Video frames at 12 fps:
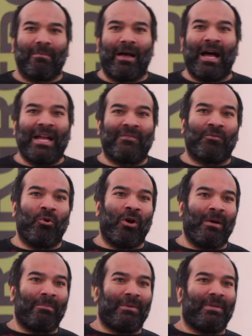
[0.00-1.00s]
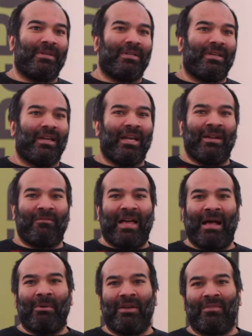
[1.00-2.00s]
I grew up in a
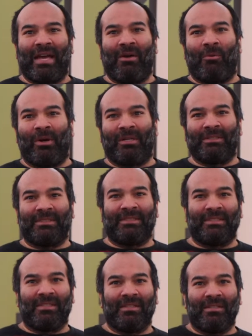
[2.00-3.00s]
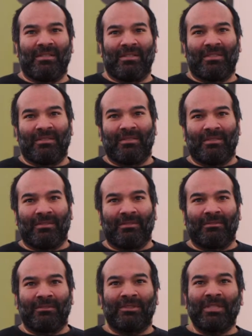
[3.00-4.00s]
family that was
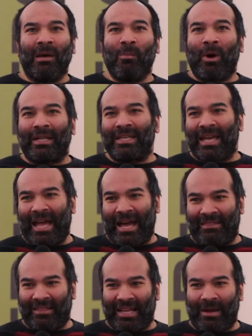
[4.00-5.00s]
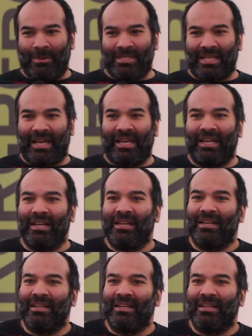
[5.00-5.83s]
somewhat Catholic, I would say,